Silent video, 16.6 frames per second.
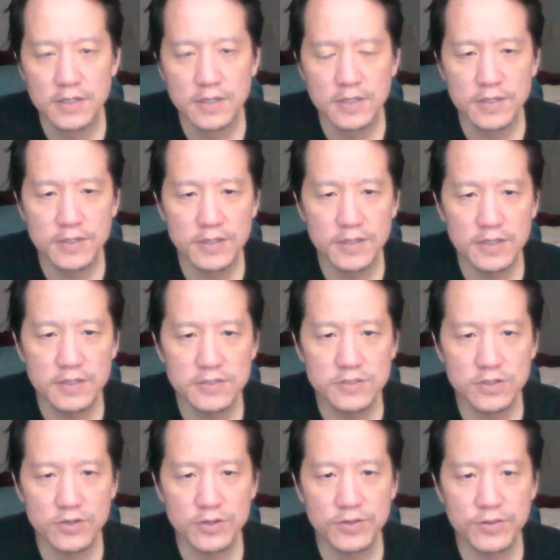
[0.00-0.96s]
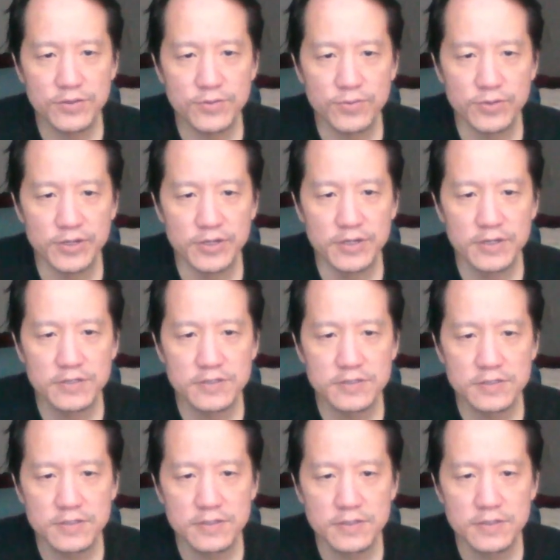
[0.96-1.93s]
These are
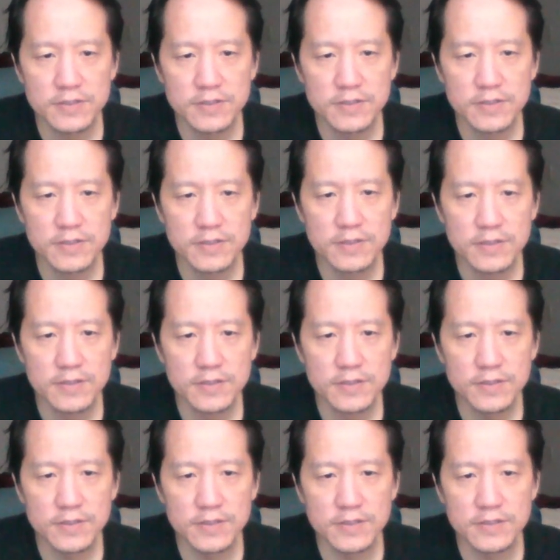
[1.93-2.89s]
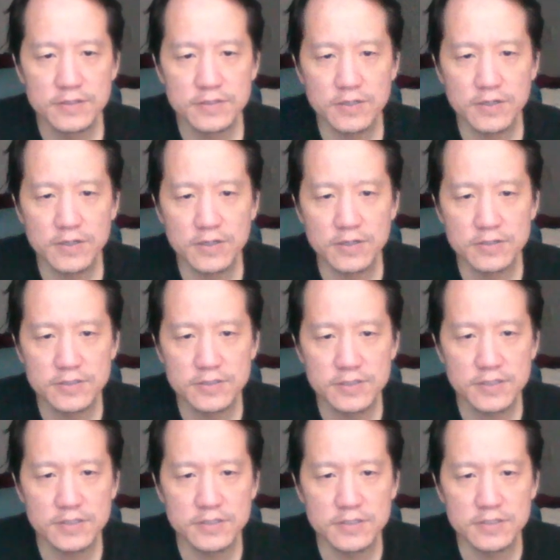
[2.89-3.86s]
3s. These are
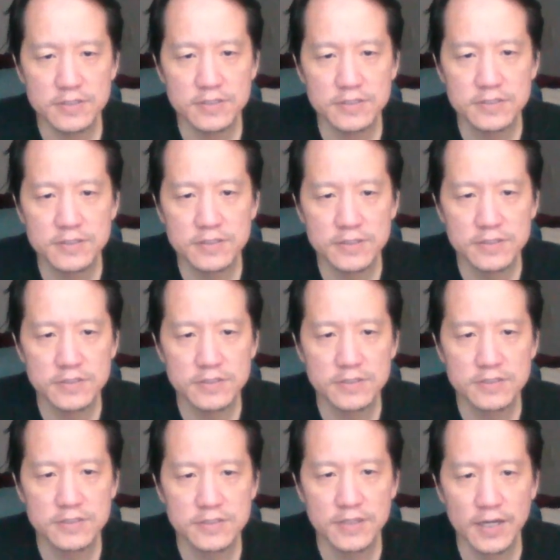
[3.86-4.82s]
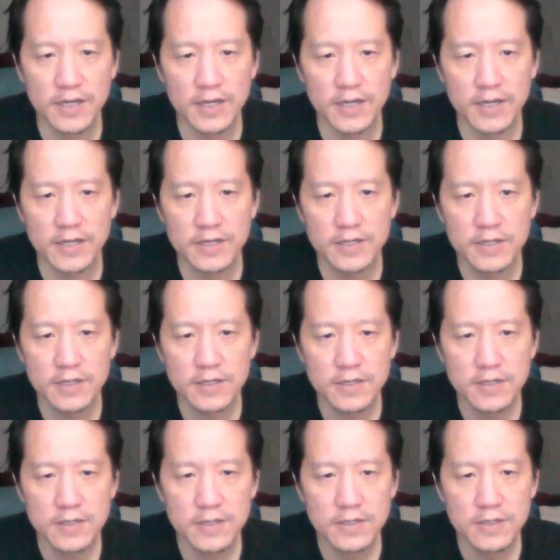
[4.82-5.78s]
6s. This is 9.
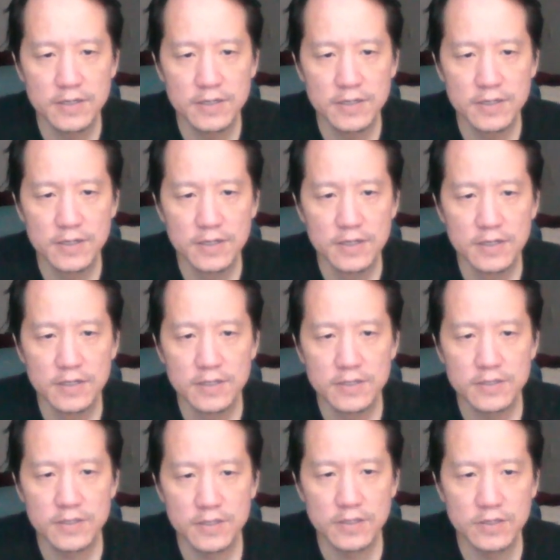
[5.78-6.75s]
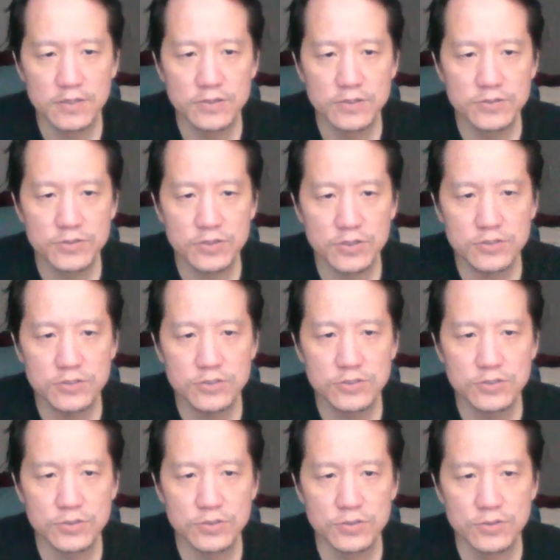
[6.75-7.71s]
The lows are
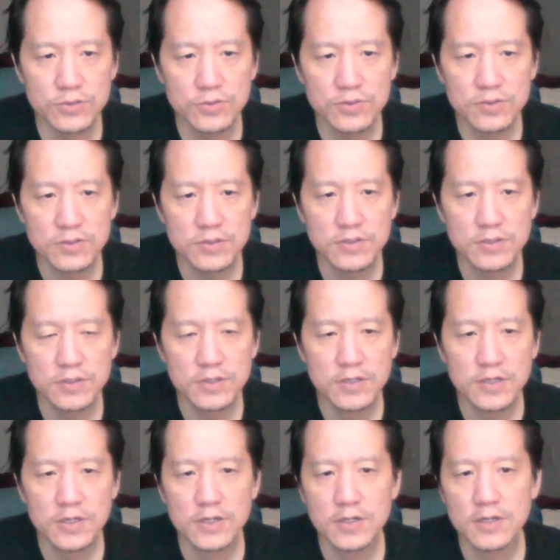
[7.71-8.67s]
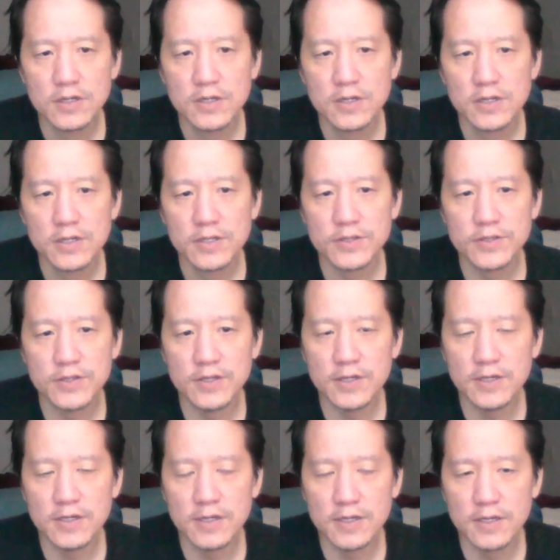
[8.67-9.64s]
2.
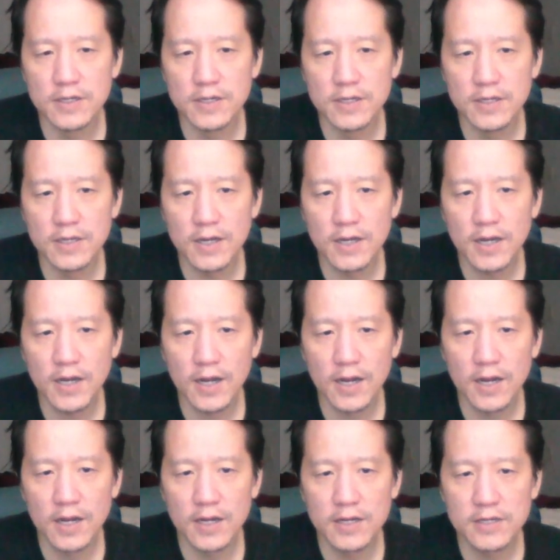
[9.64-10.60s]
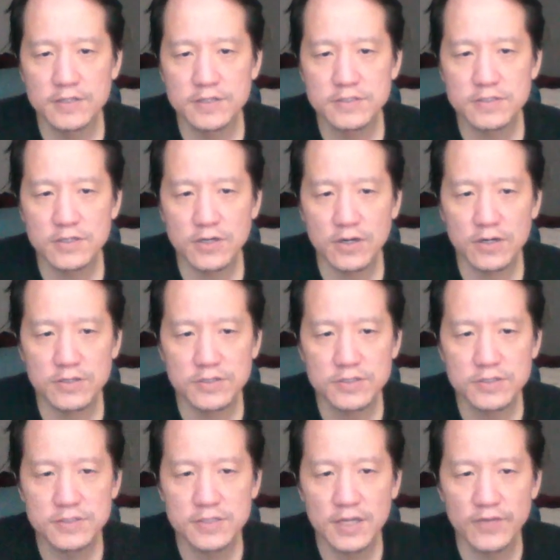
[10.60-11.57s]
The highs are
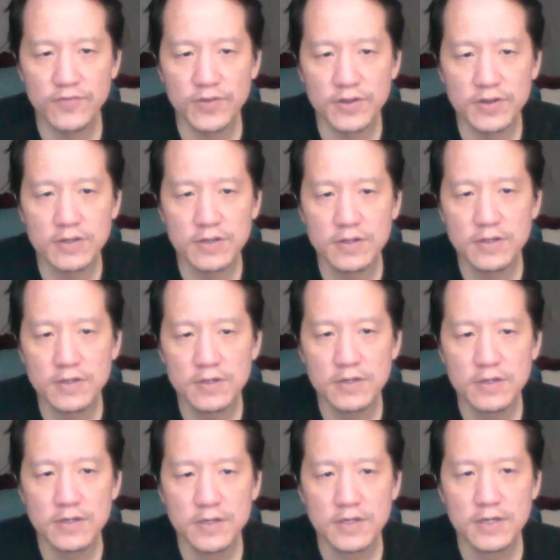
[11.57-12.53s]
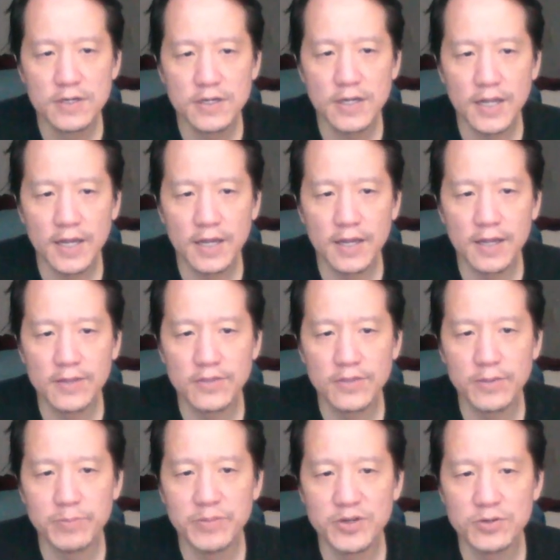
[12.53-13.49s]
7. And
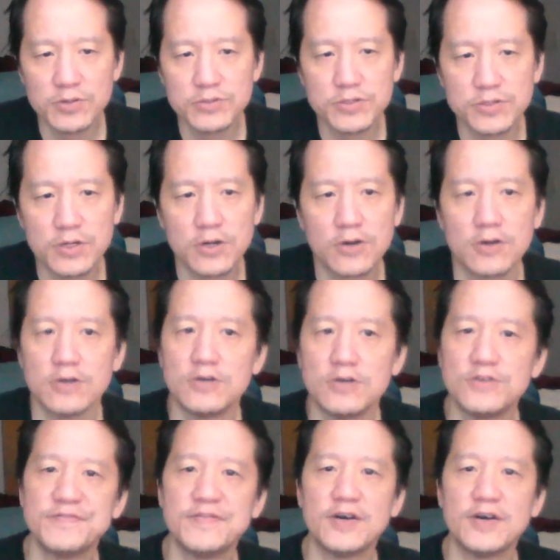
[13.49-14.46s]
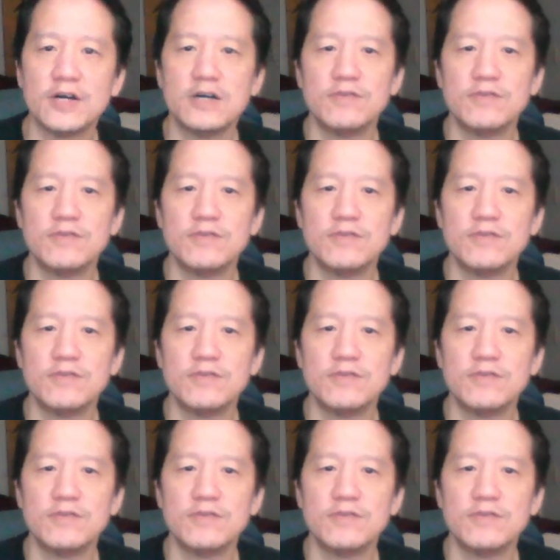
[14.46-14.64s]
the middles are all 5.